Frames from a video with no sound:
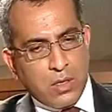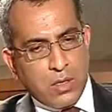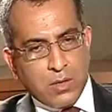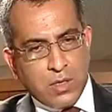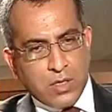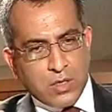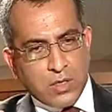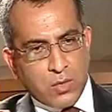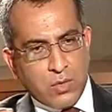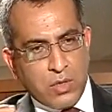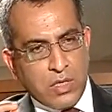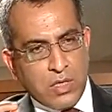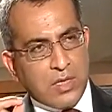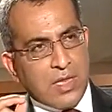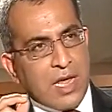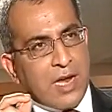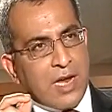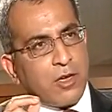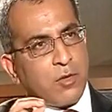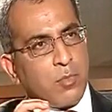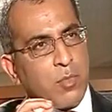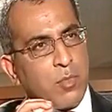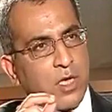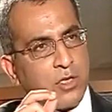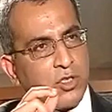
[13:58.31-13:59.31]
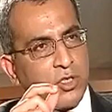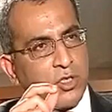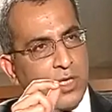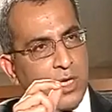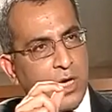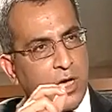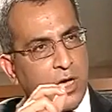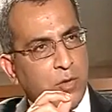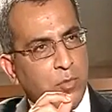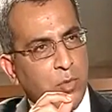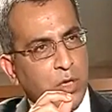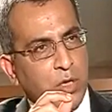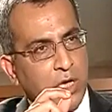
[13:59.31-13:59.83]
There's only that much the
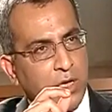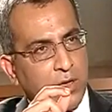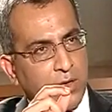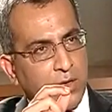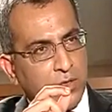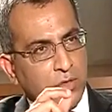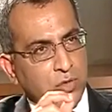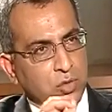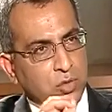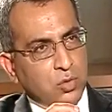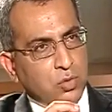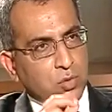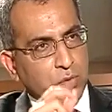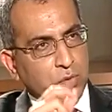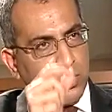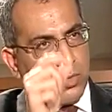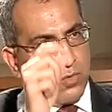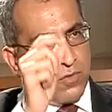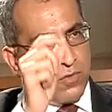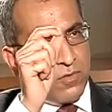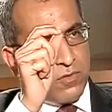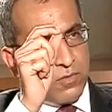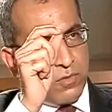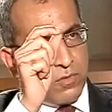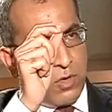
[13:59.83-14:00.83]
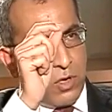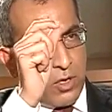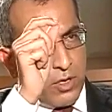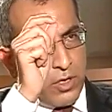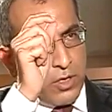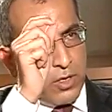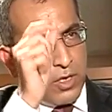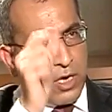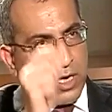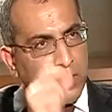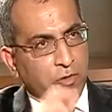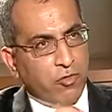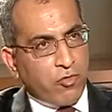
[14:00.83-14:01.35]
RBI can do. You've gone
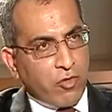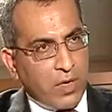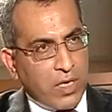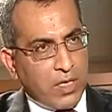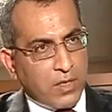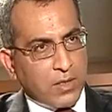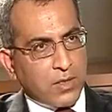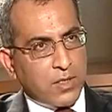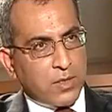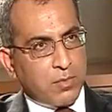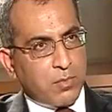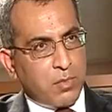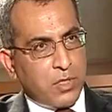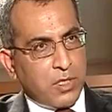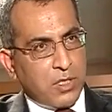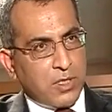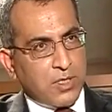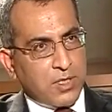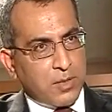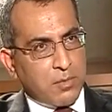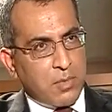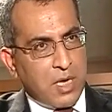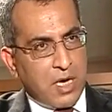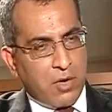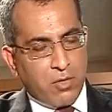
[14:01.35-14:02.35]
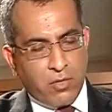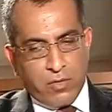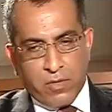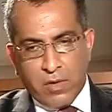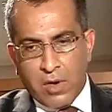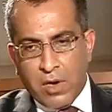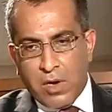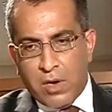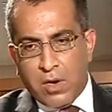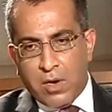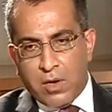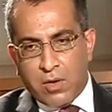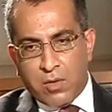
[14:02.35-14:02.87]
and cut rates, but it's about
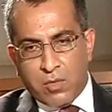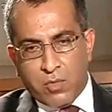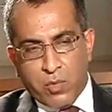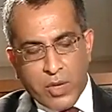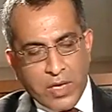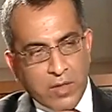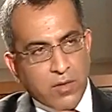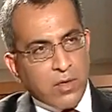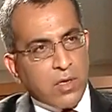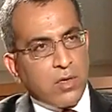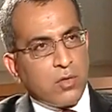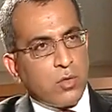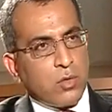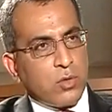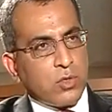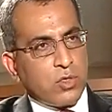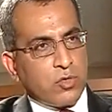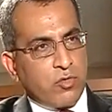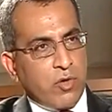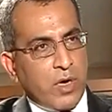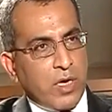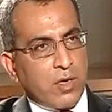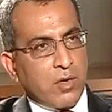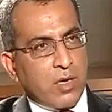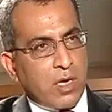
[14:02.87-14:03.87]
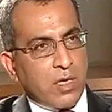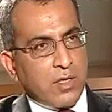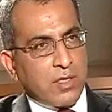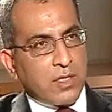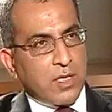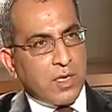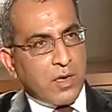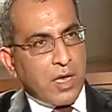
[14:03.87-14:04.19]
whether those rate cuts